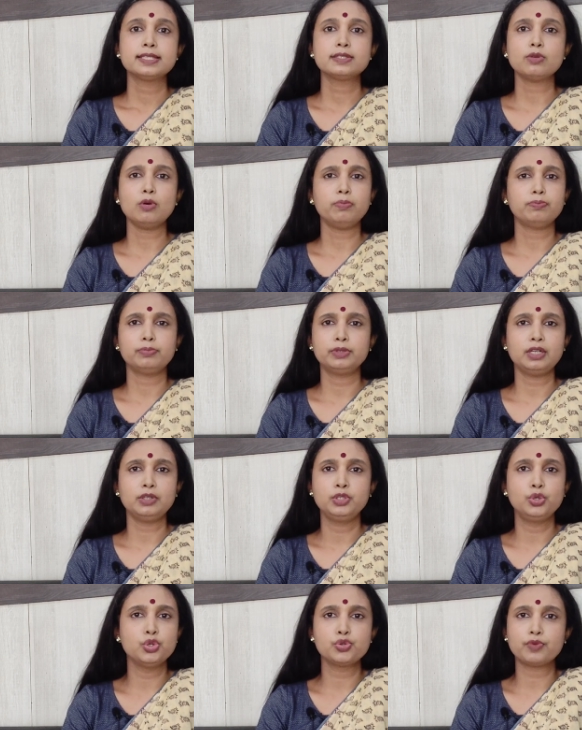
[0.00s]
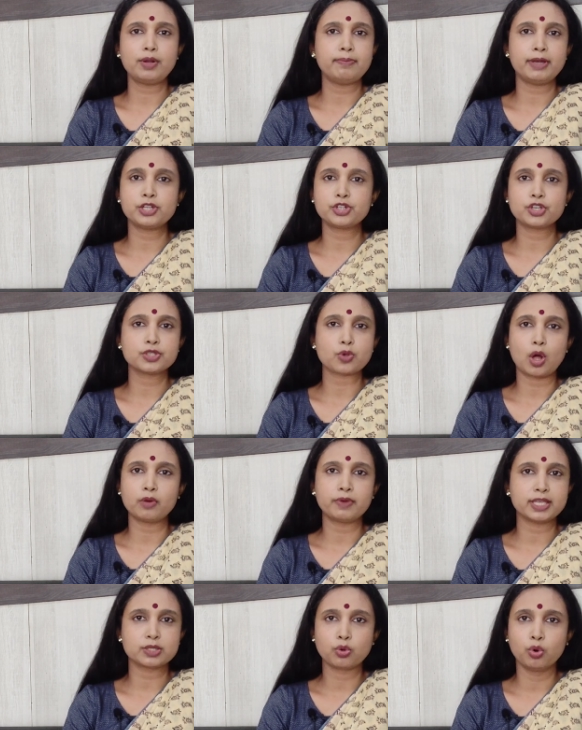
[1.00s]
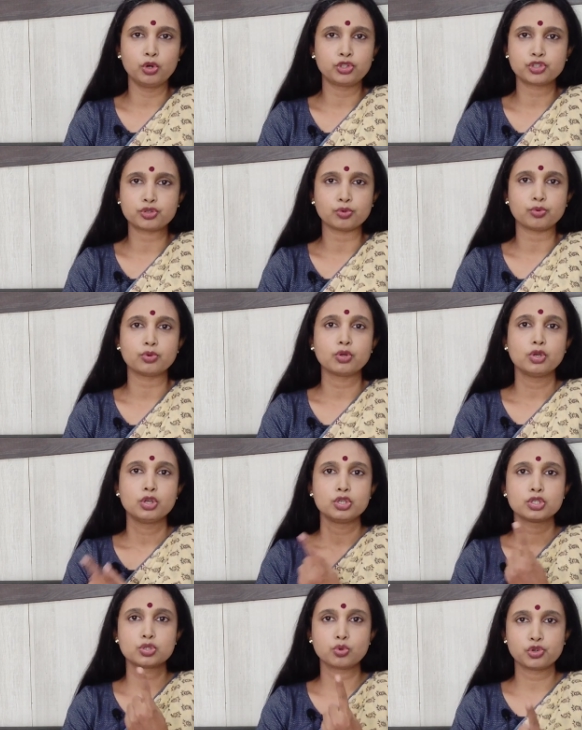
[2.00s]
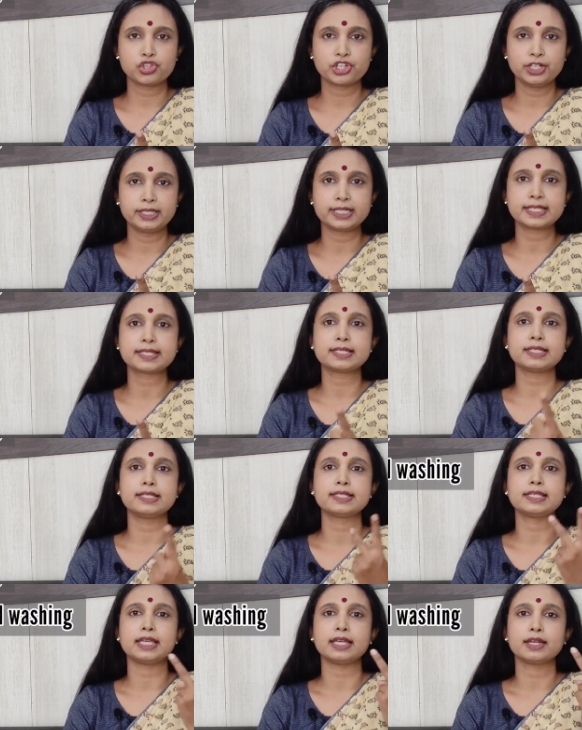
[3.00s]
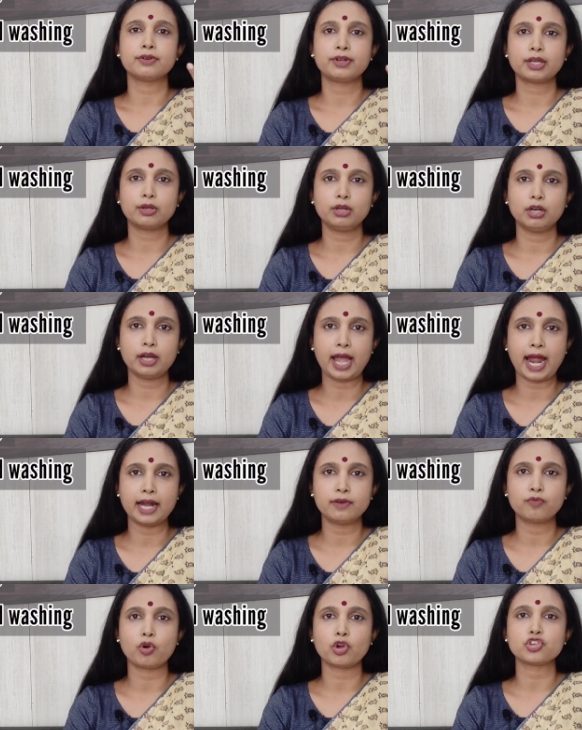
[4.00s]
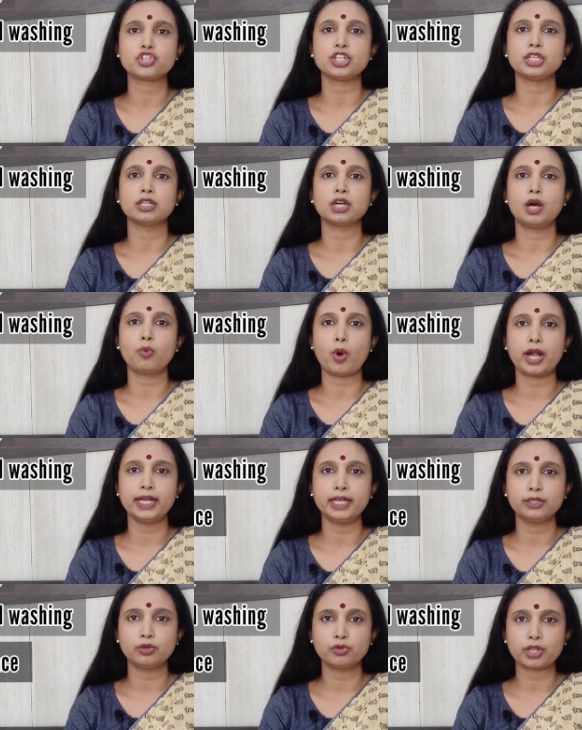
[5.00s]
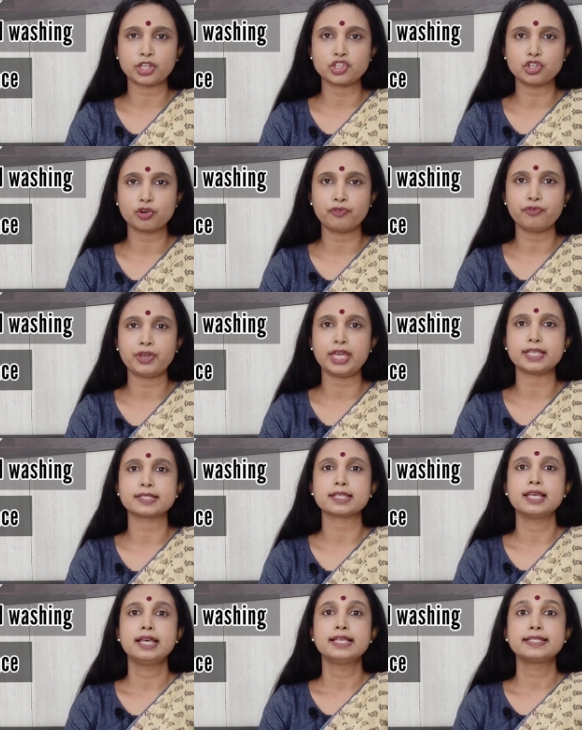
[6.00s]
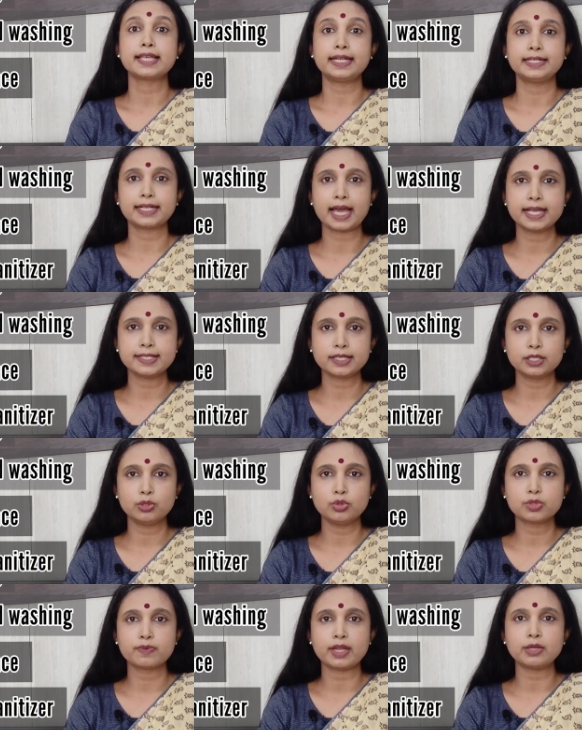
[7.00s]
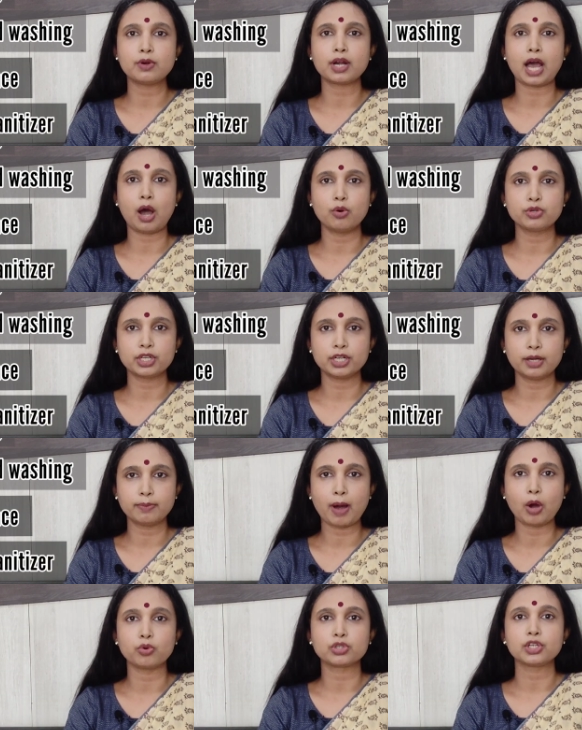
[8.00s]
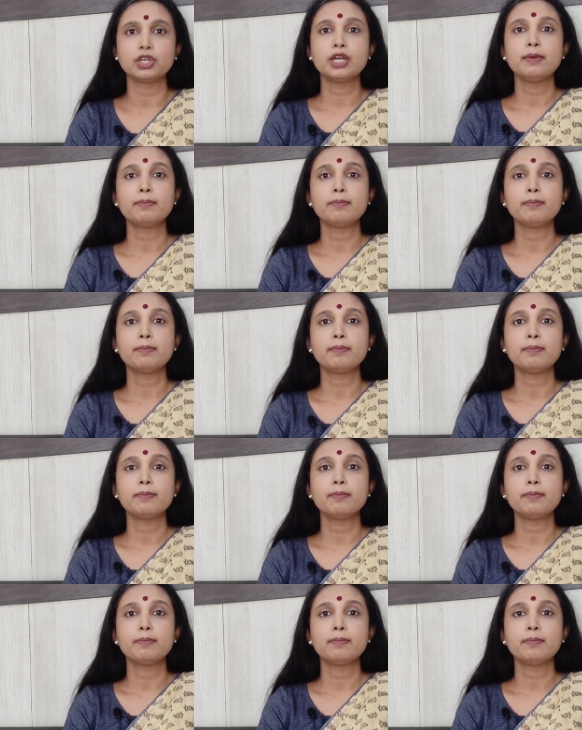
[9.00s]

So the usual measures always hold true. Social distancing, regular hand washing, avoiding to touch your face, sanitizer use when you are out and about.